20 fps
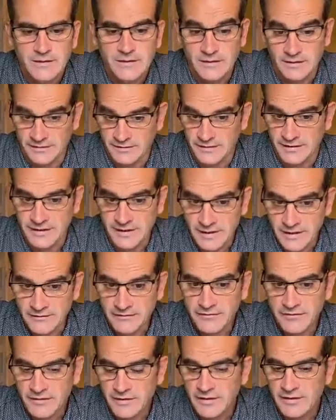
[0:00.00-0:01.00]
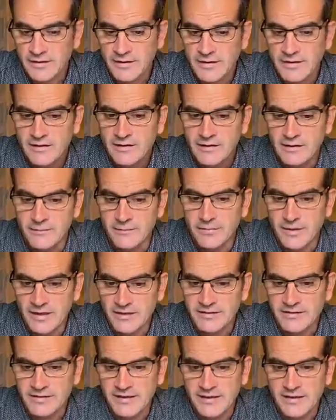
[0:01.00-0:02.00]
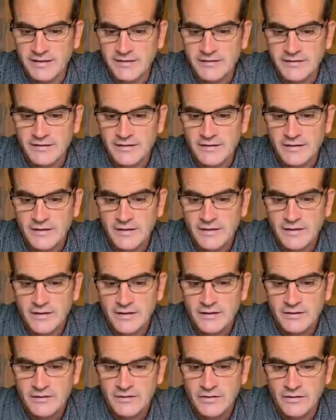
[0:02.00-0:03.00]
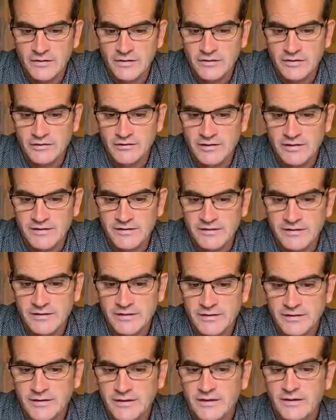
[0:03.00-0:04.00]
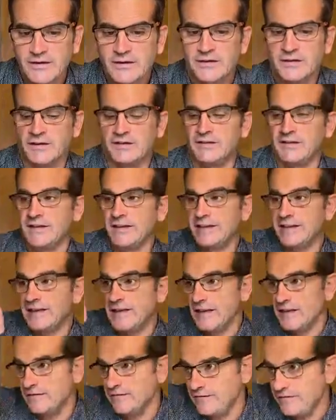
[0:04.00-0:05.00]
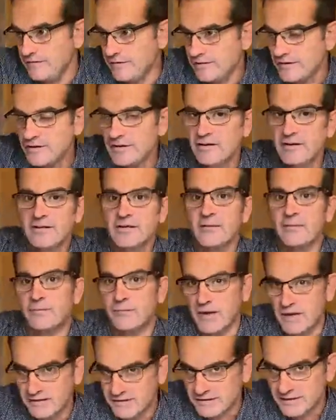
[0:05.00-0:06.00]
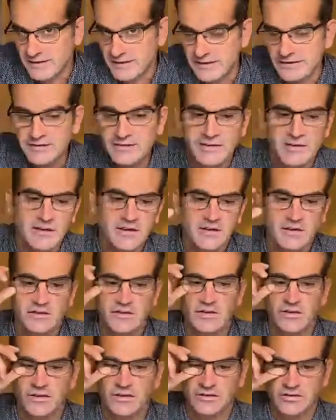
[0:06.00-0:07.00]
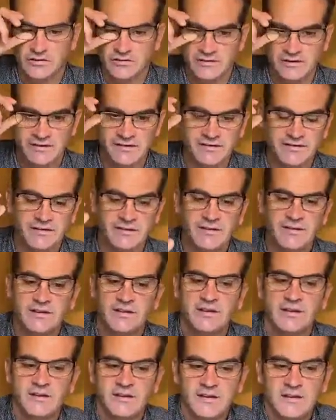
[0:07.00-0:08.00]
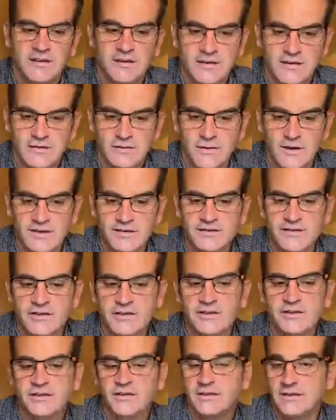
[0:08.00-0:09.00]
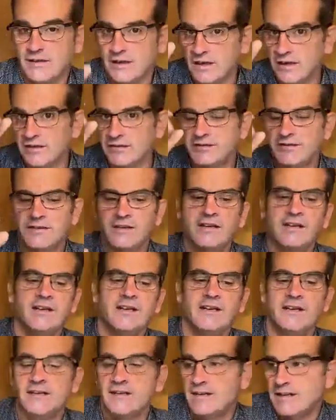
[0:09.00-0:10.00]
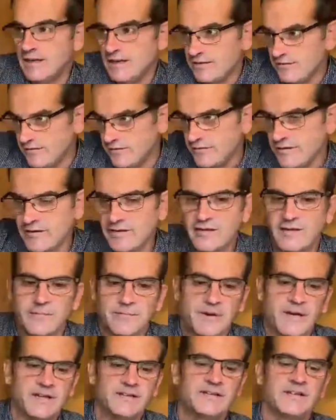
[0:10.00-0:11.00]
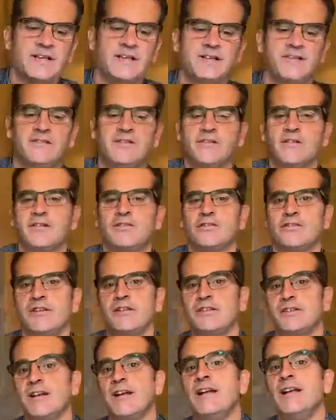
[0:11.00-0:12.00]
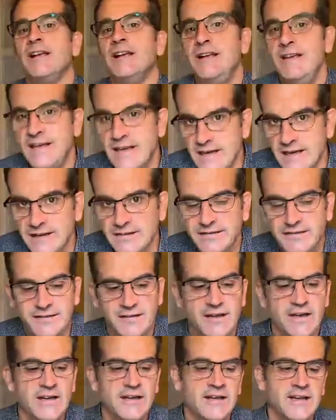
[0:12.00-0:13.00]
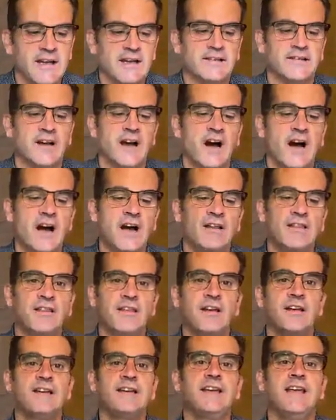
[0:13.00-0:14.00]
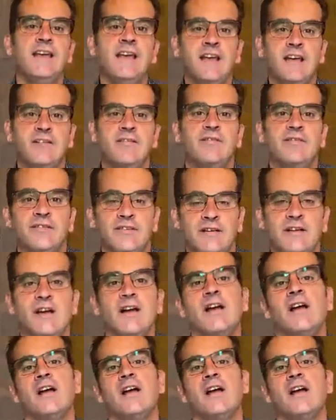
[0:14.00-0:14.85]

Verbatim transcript: Does he give the bus keys to the tourist? Does he give the bus keys to the tourist? Question Does he give the bus keys to the tourist? Yes, yes. Arthur gives